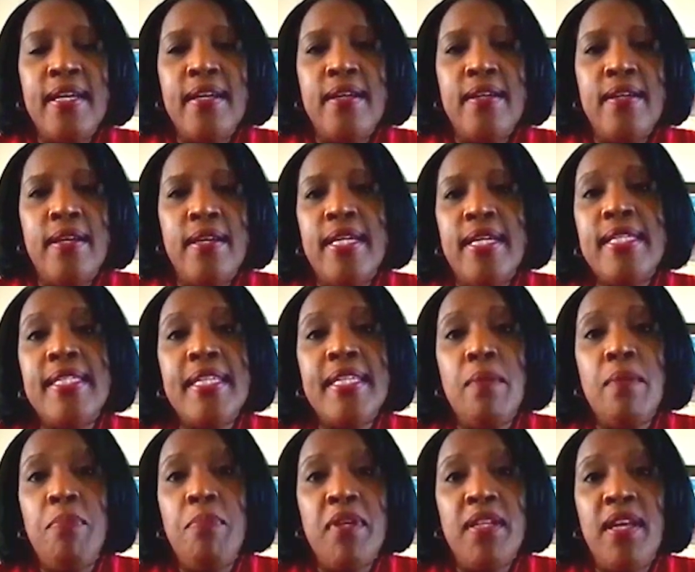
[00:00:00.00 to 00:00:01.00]
an
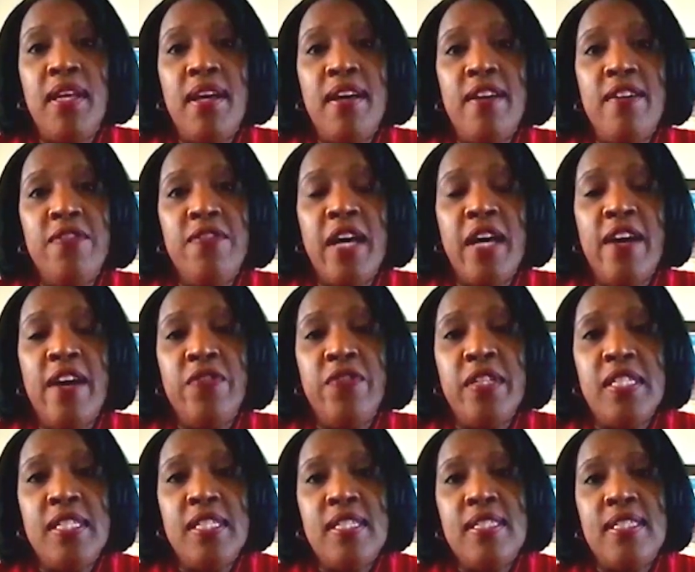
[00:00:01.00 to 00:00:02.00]
example of
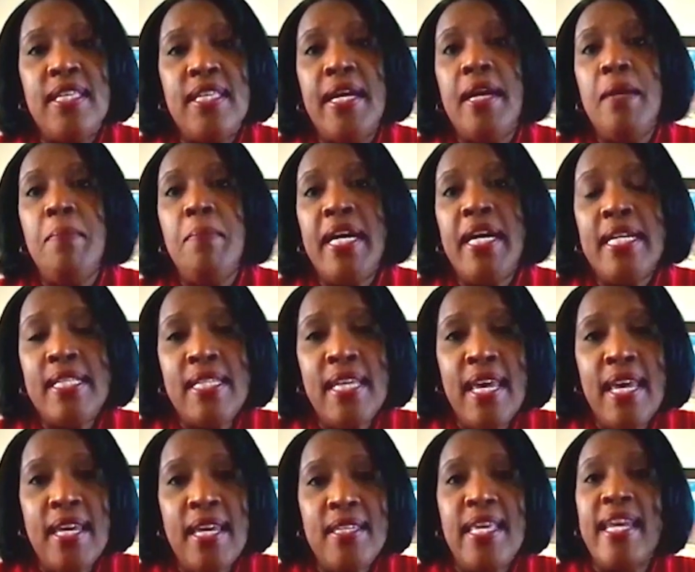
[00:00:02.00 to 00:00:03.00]
conferences that I might
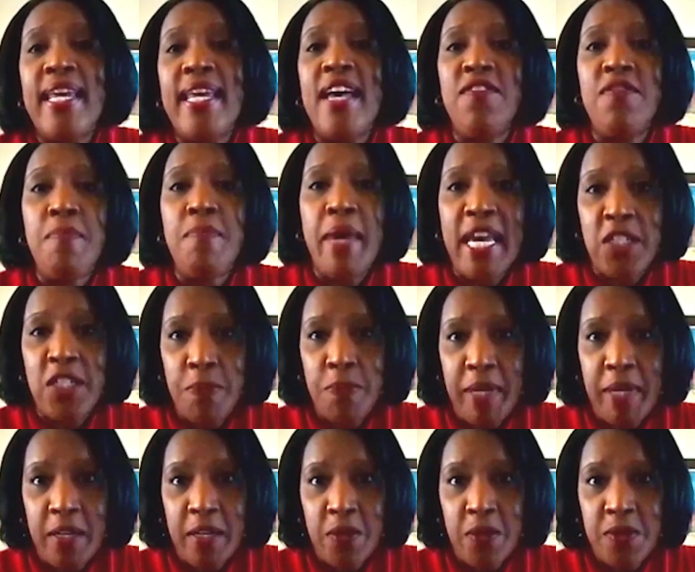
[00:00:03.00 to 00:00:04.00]
attend that have
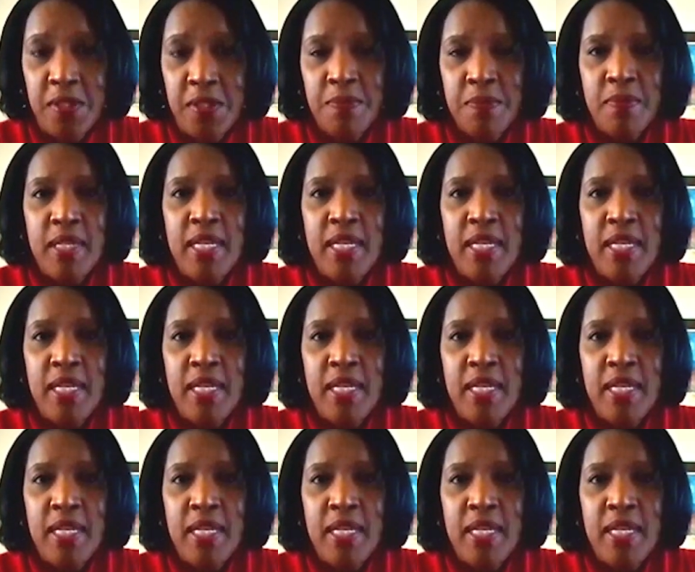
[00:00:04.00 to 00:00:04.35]
matchmakers.